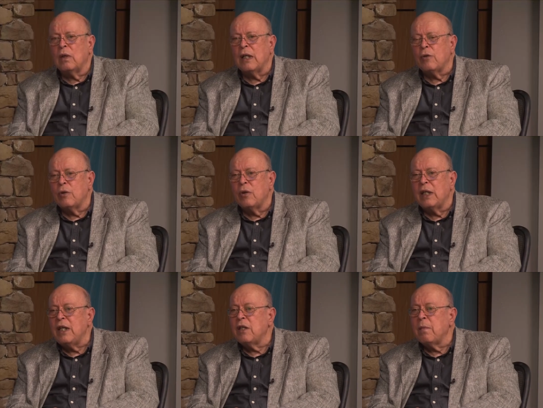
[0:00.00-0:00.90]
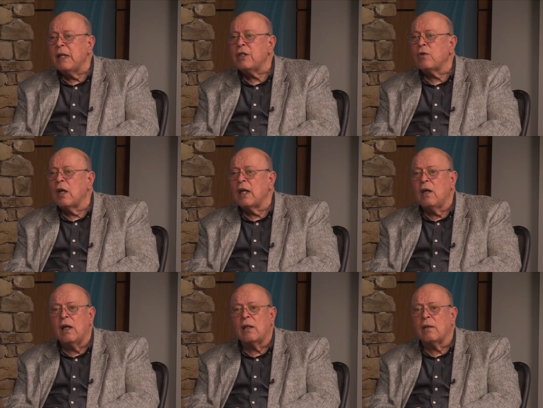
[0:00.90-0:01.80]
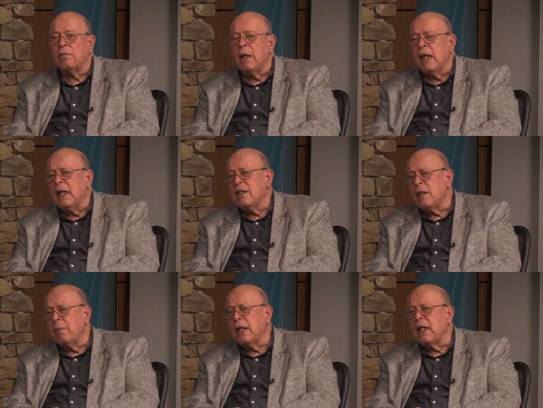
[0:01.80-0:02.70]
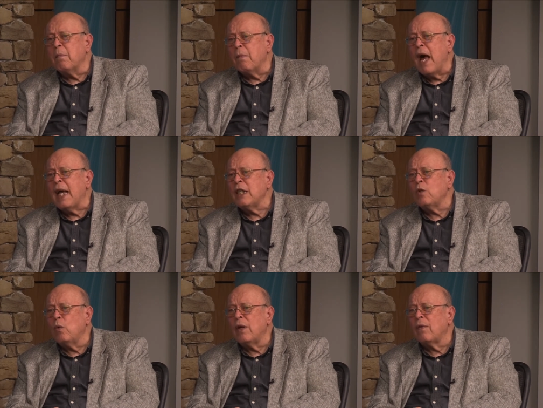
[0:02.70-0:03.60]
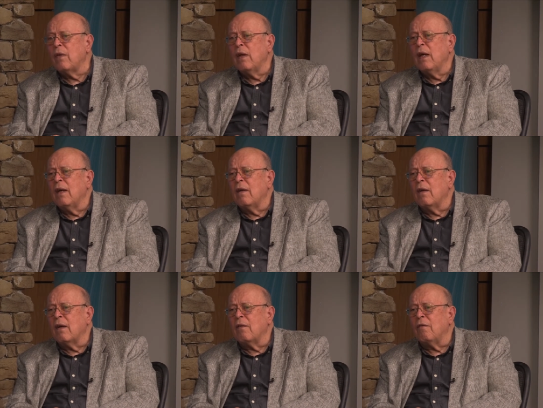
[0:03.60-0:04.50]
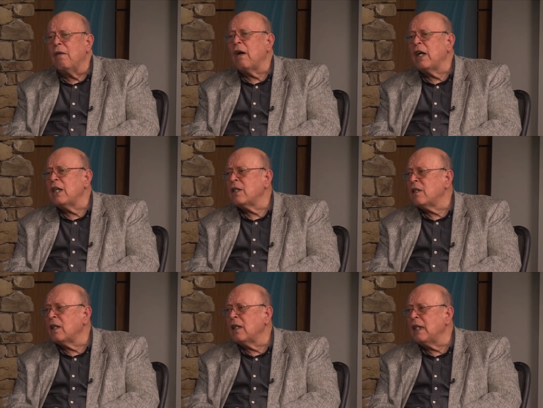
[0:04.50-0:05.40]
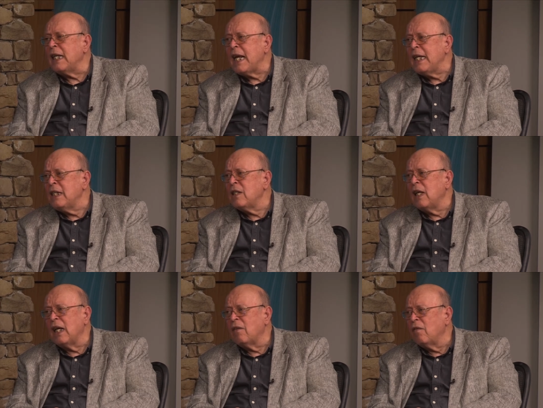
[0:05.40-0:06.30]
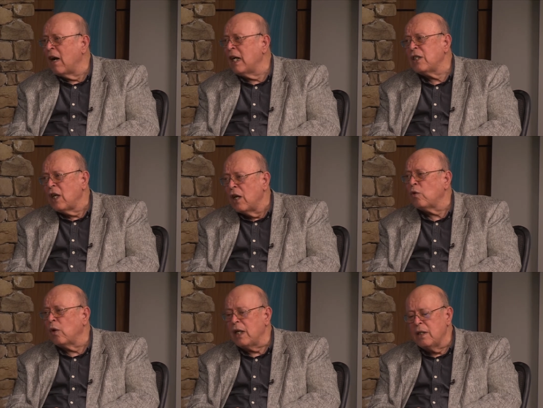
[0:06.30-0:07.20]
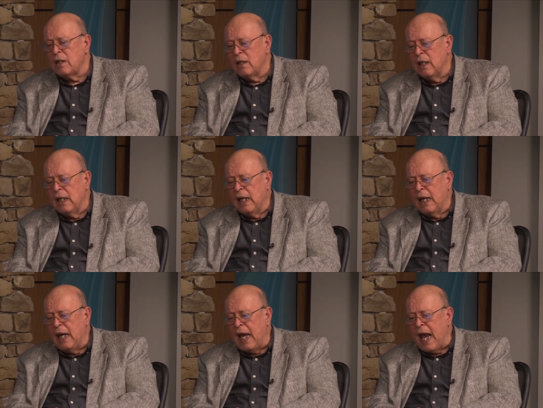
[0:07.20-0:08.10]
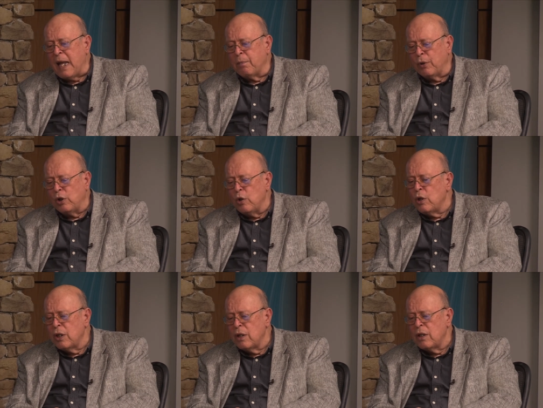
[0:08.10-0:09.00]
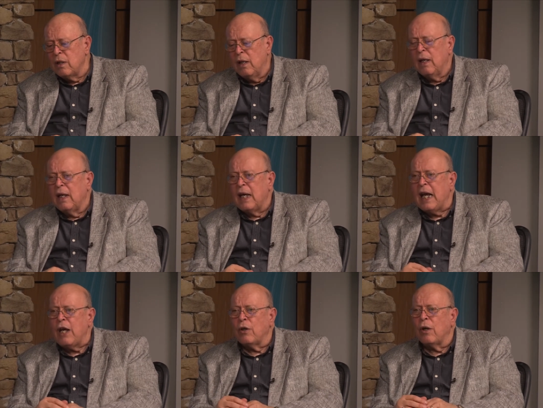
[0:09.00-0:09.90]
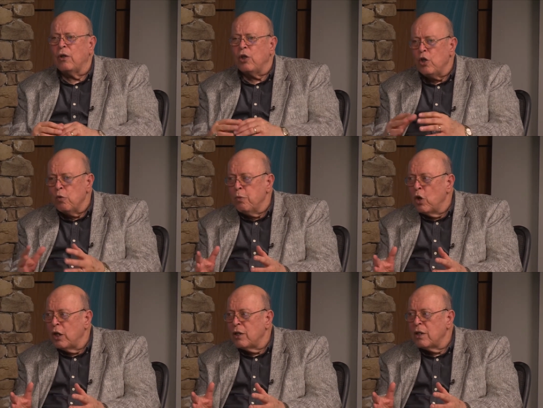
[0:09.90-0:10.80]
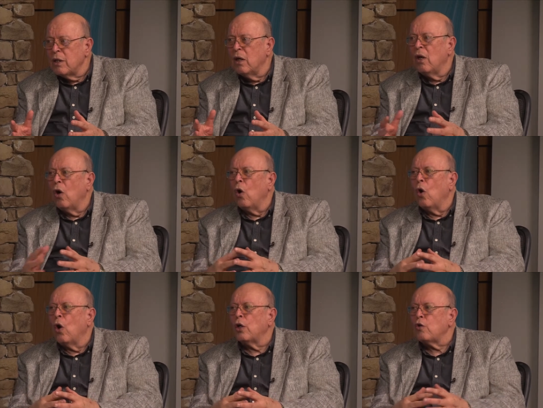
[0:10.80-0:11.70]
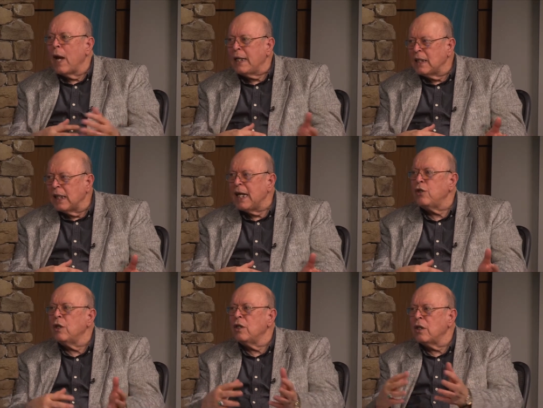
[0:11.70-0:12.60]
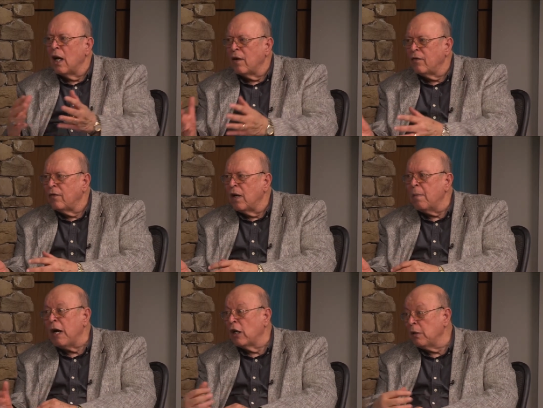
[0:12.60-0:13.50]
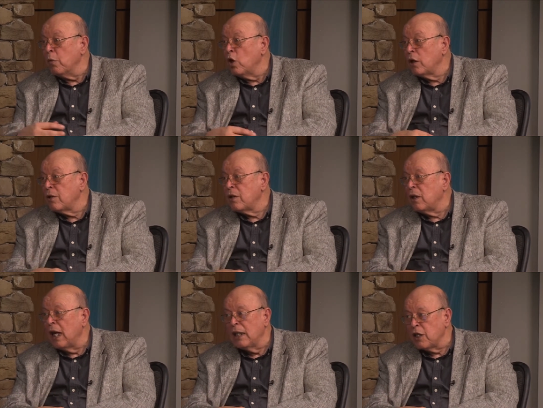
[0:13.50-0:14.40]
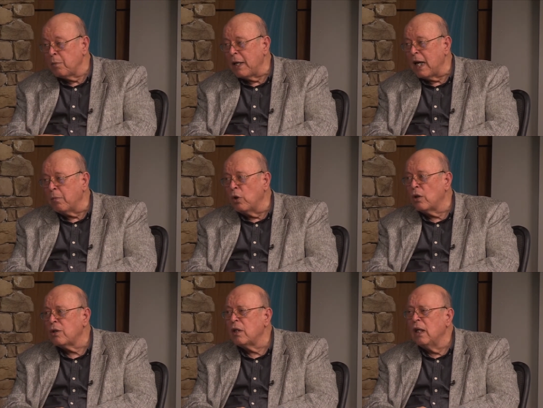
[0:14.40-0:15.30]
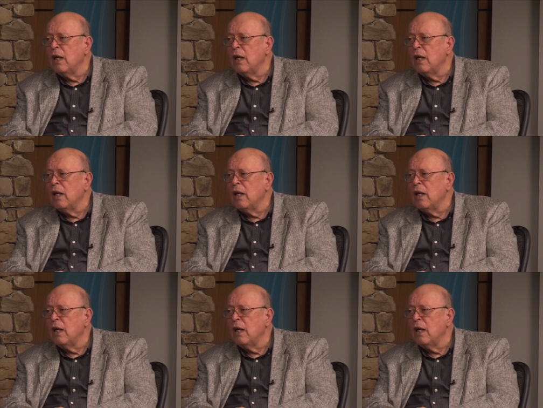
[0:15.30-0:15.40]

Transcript: literature and teaching ministry uh, simply combines with uh, various uh, needs in various countries and produces either new books or translations of American books, English speaking books,